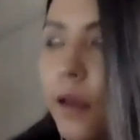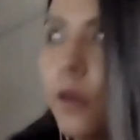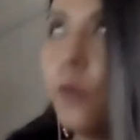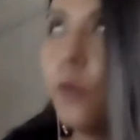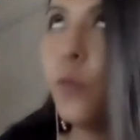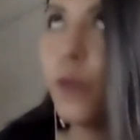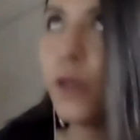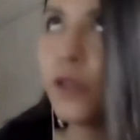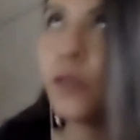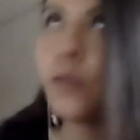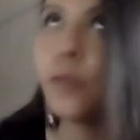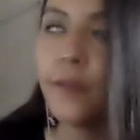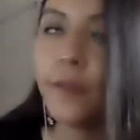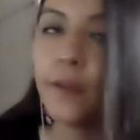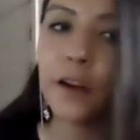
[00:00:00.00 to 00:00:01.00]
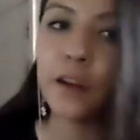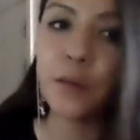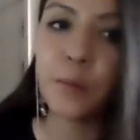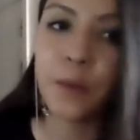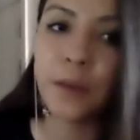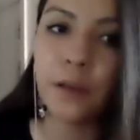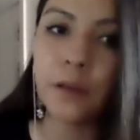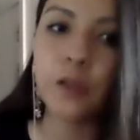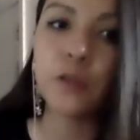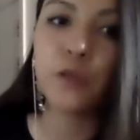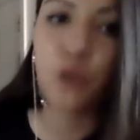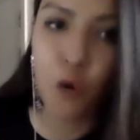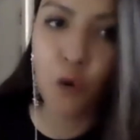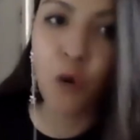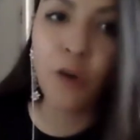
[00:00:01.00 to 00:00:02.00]
which of these arguments are
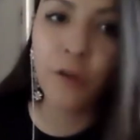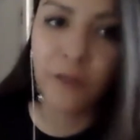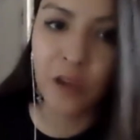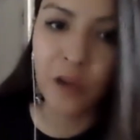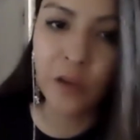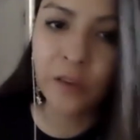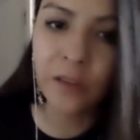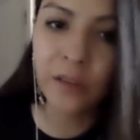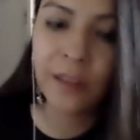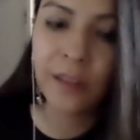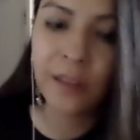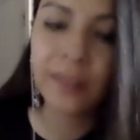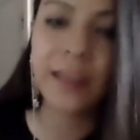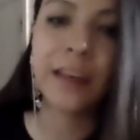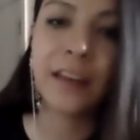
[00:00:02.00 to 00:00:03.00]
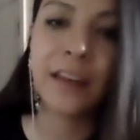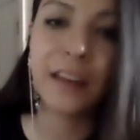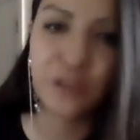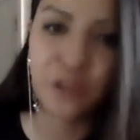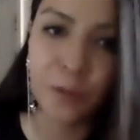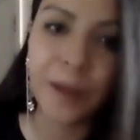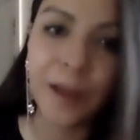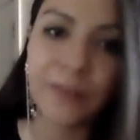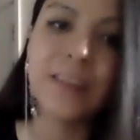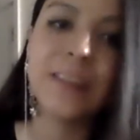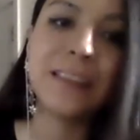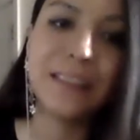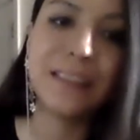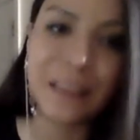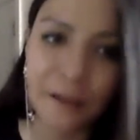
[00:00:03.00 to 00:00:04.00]
so obvious that the top half
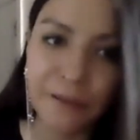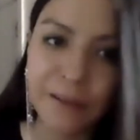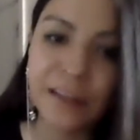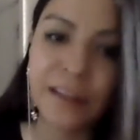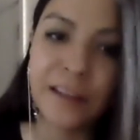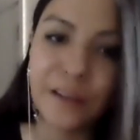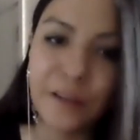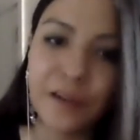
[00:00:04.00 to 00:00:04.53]
is definitely going to